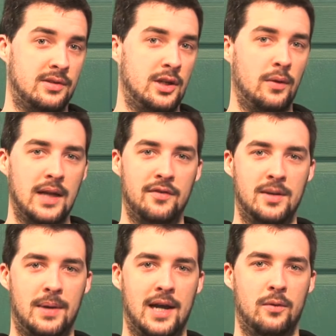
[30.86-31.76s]
you only have
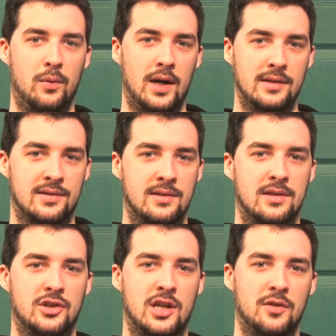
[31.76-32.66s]
to buy it once
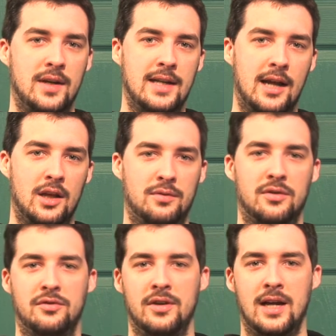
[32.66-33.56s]
since you can re-download for free